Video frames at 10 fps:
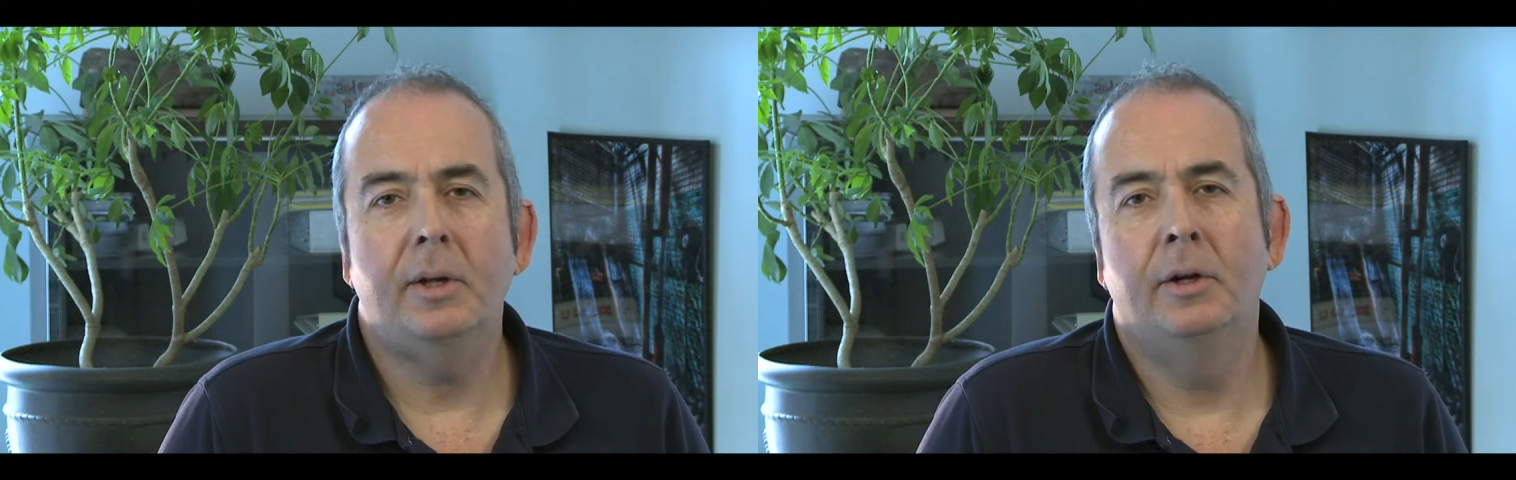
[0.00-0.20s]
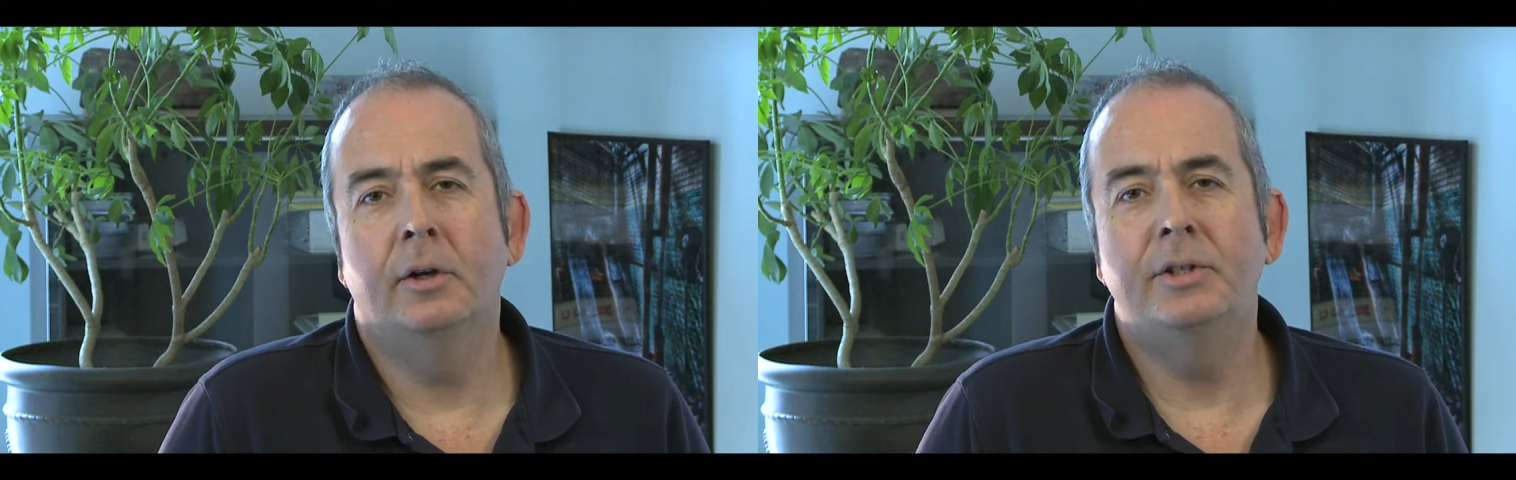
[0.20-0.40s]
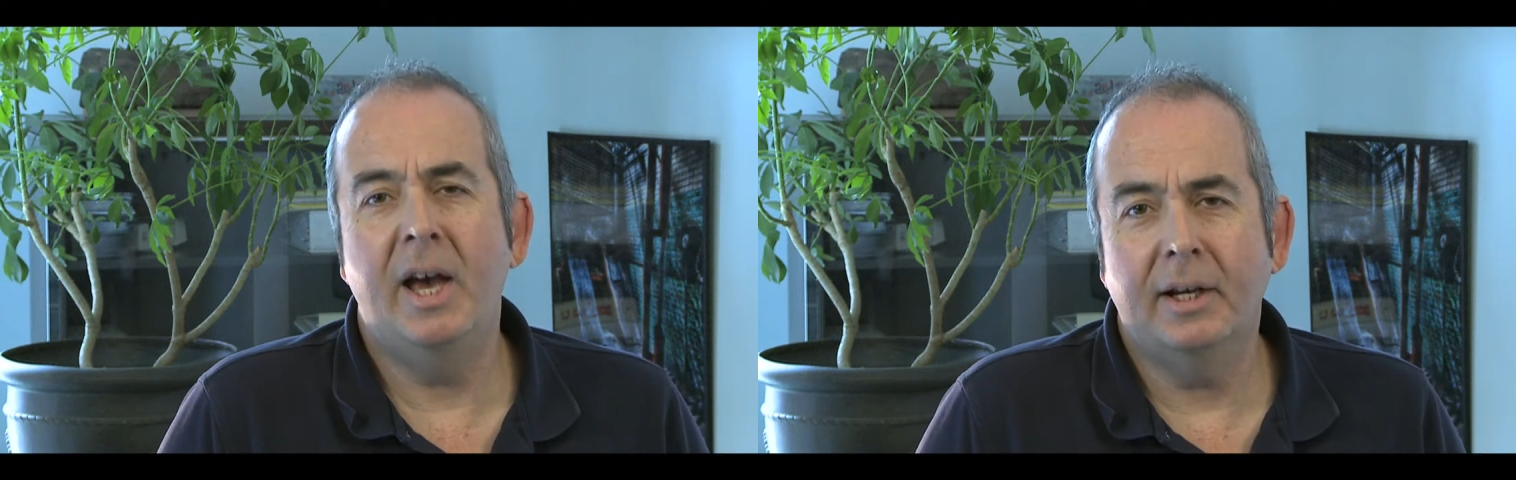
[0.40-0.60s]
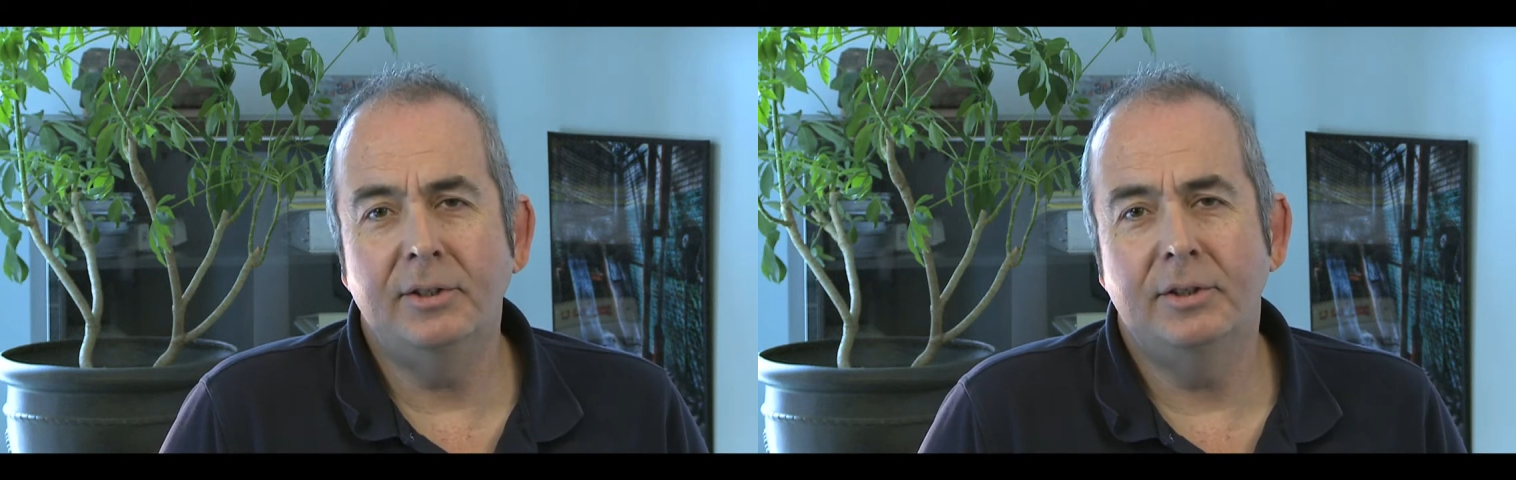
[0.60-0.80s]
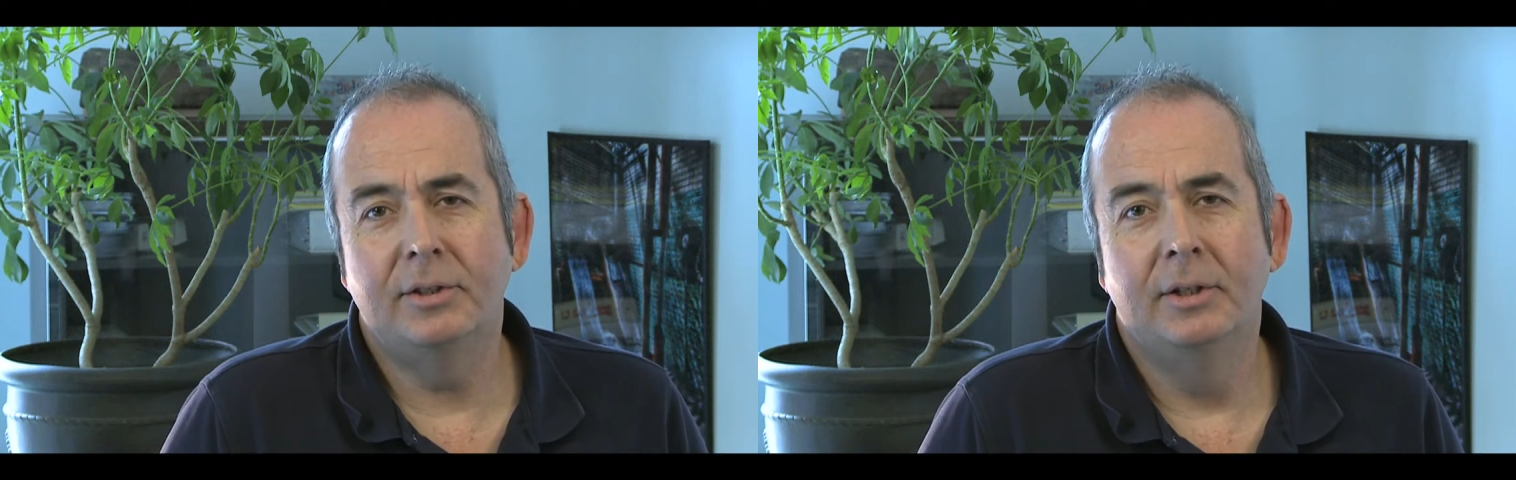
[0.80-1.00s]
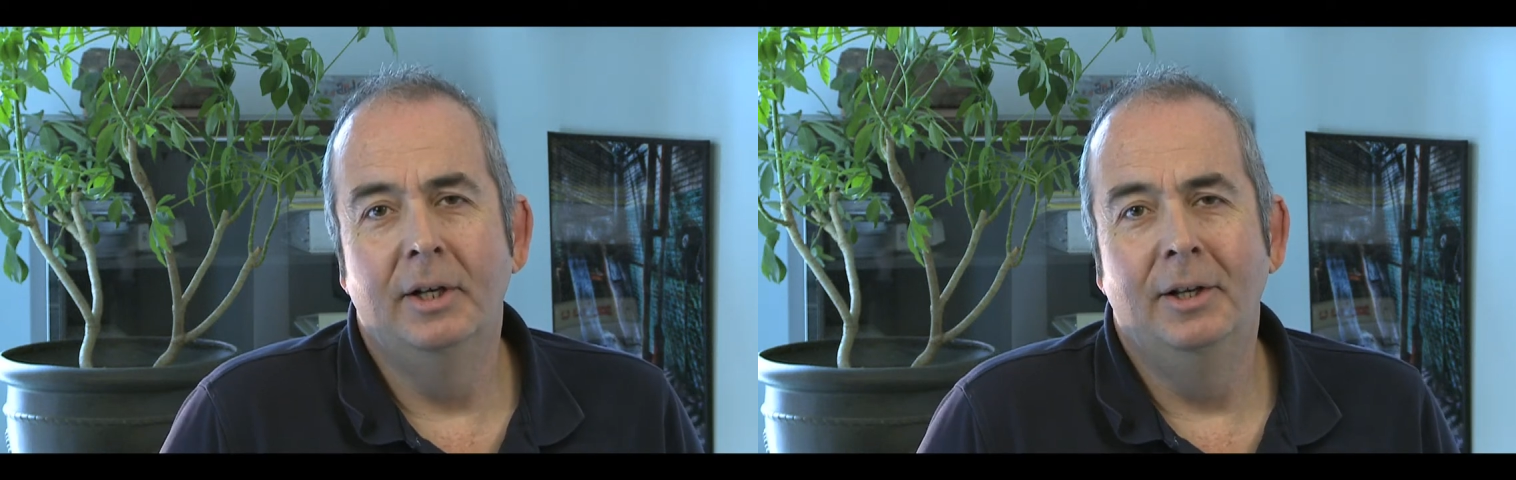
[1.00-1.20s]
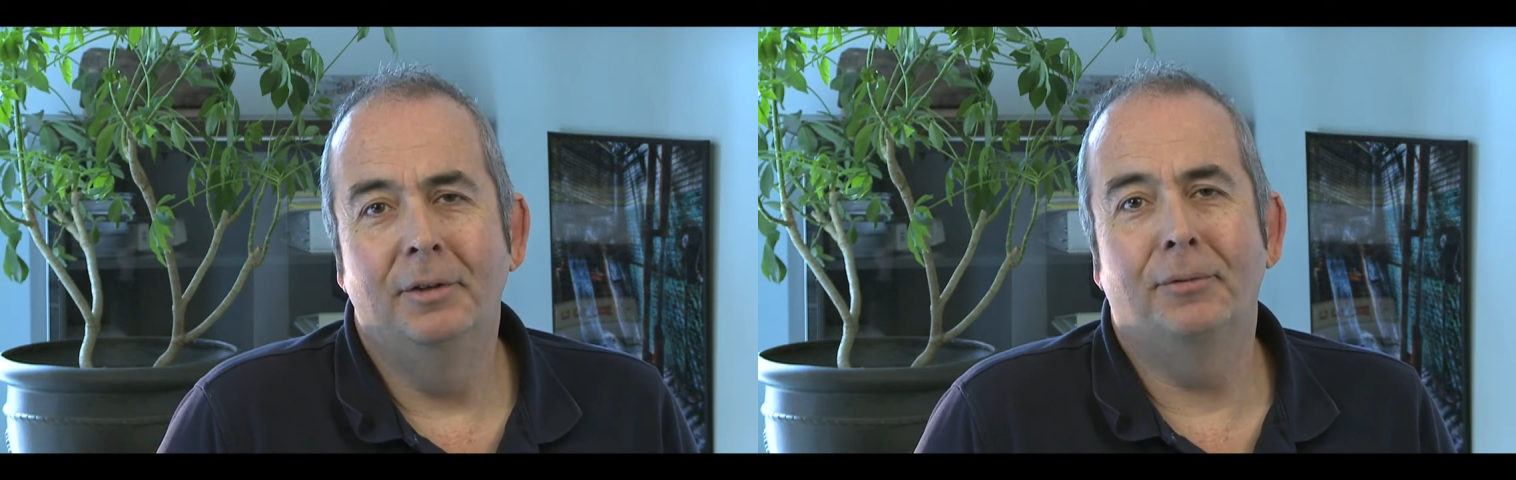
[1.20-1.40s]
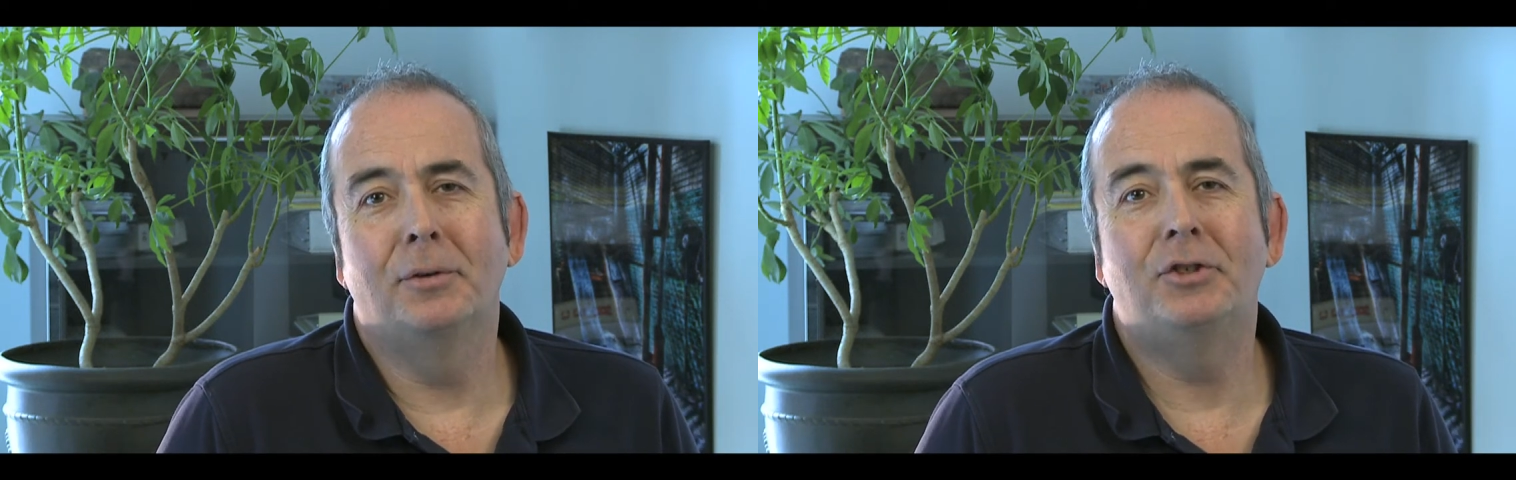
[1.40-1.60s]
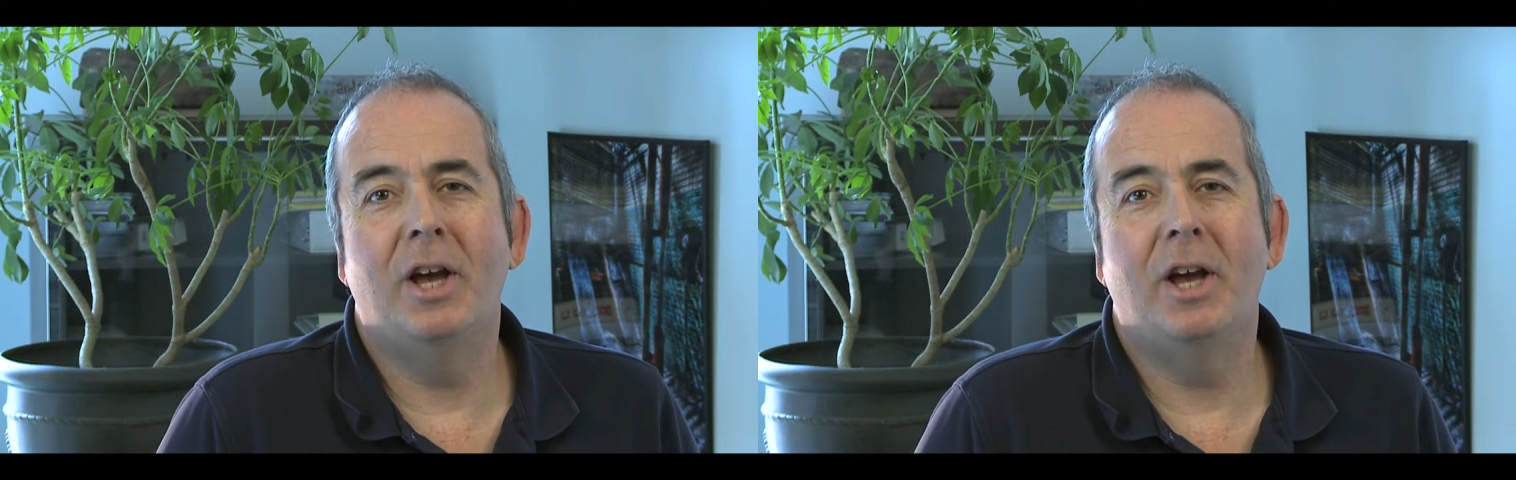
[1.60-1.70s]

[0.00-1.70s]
In our text, the first